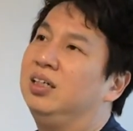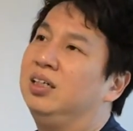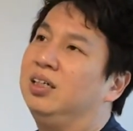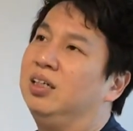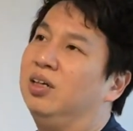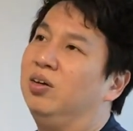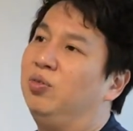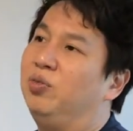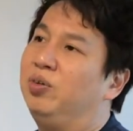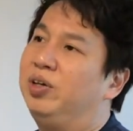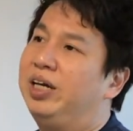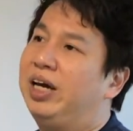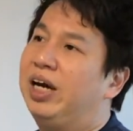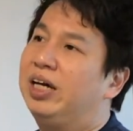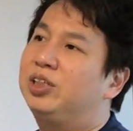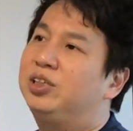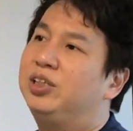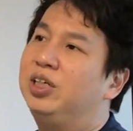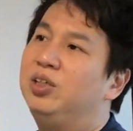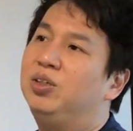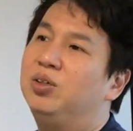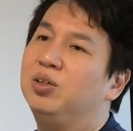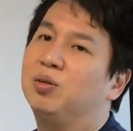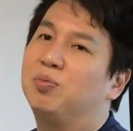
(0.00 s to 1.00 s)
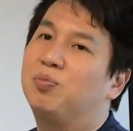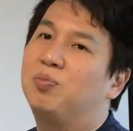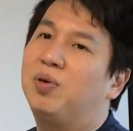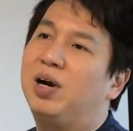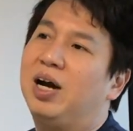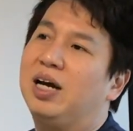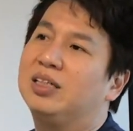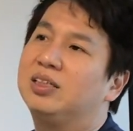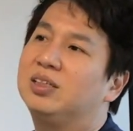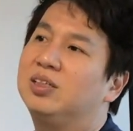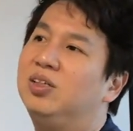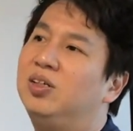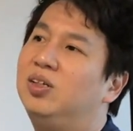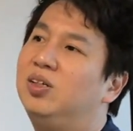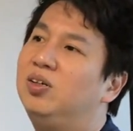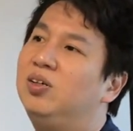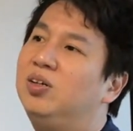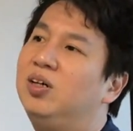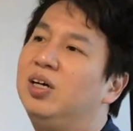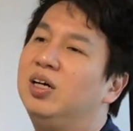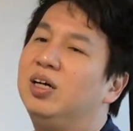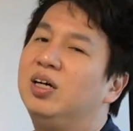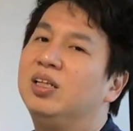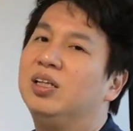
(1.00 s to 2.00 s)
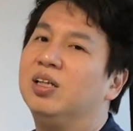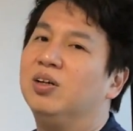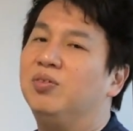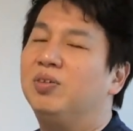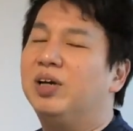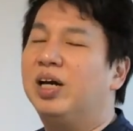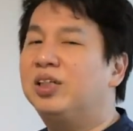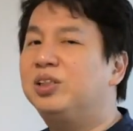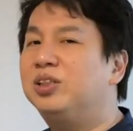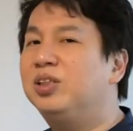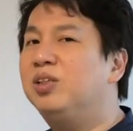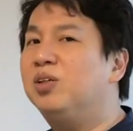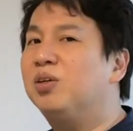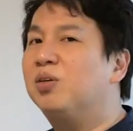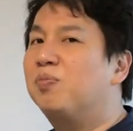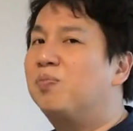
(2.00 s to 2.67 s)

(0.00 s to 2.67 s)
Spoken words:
reaction to the price. So the reaction to the